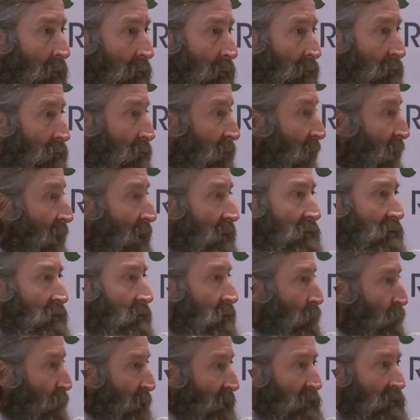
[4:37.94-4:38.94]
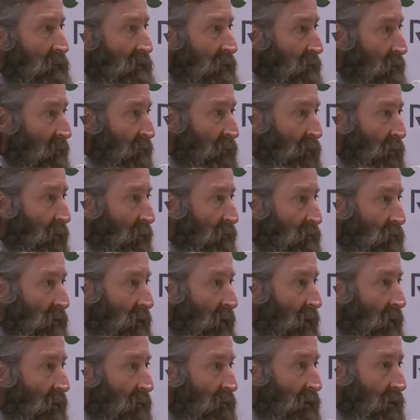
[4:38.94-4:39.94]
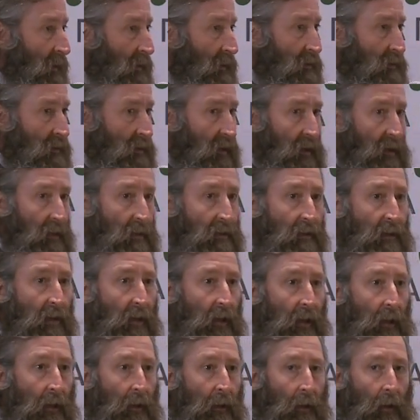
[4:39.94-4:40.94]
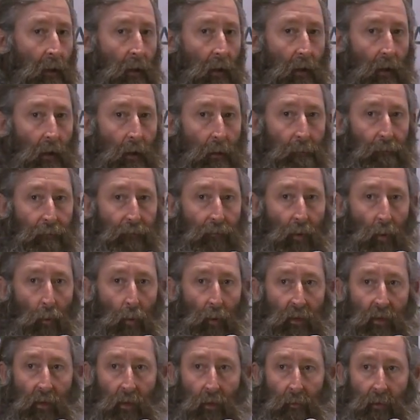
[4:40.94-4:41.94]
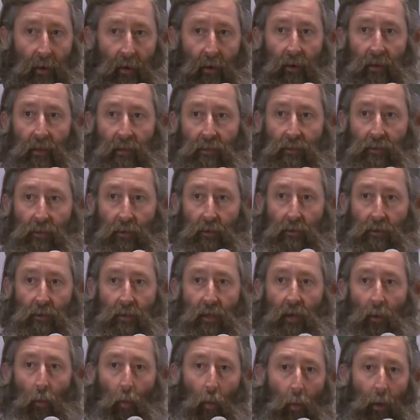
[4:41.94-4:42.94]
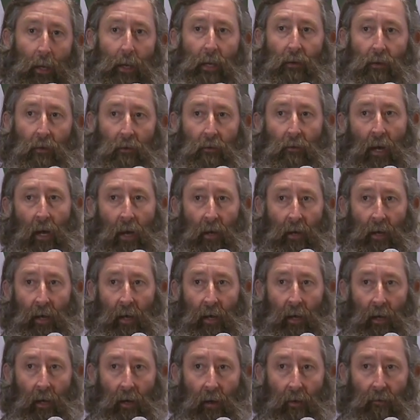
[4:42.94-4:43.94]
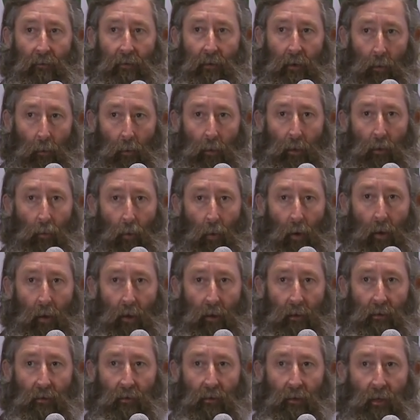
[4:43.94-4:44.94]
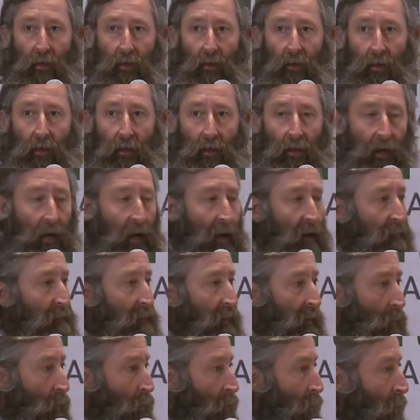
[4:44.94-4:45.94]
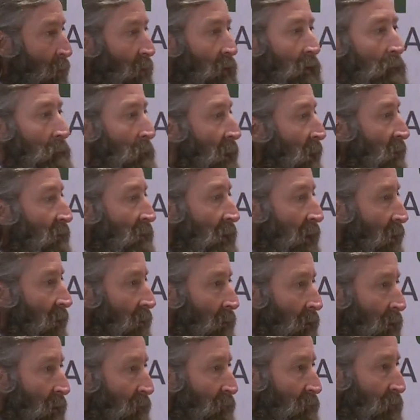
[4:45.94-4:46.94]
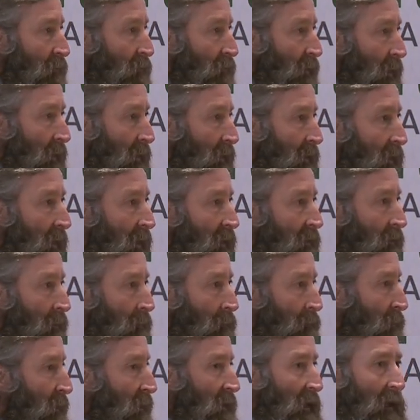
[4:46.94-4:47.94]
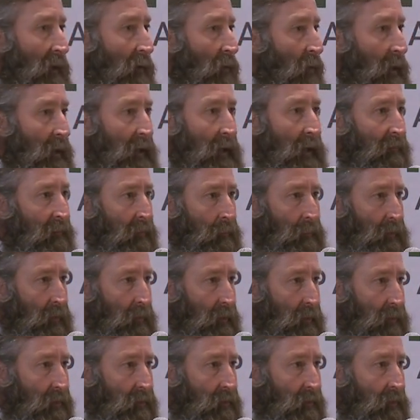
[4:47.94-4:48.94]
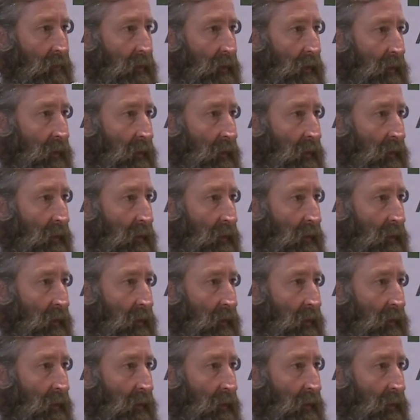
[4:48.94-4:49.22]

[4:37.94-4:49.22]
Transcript: There's lots of species of hoofstock that exist um, within American zoos that we do not have that we want. And I've been working my tail off to try to get them, but they don't want to give them to us.